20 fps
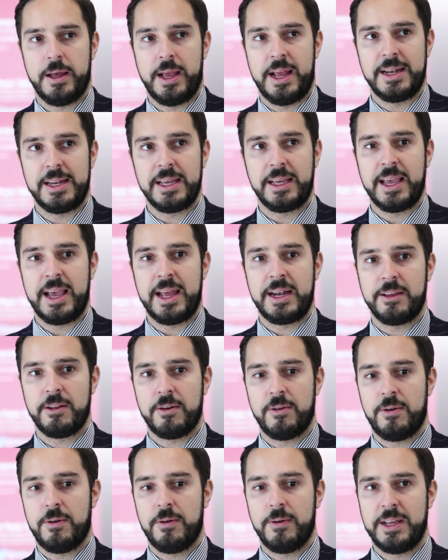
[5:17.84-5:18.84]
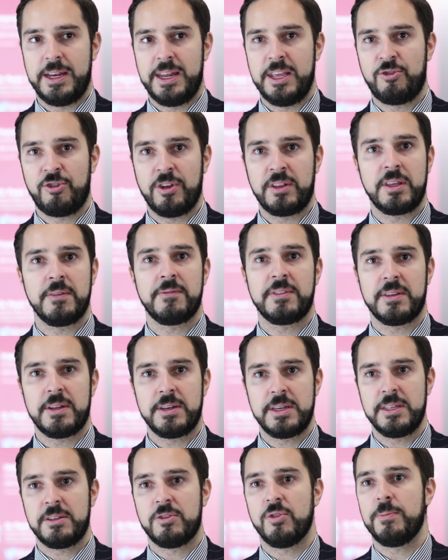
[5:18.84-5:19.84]
and again, you know, initiatives
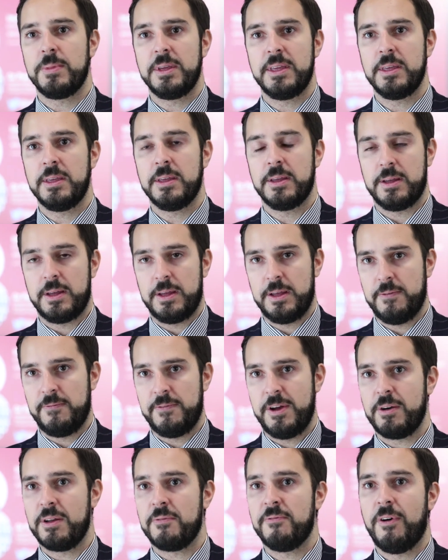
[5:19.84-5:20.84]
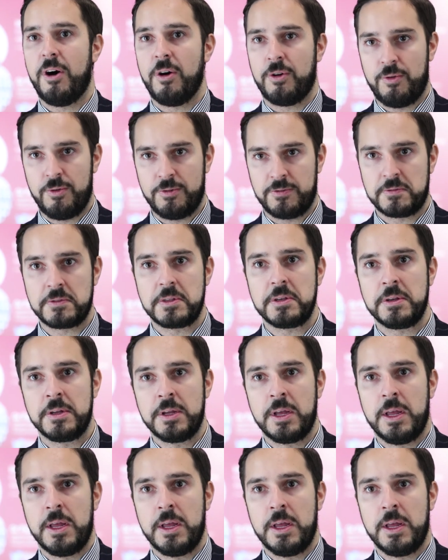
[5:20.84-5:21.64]
need to be very focused.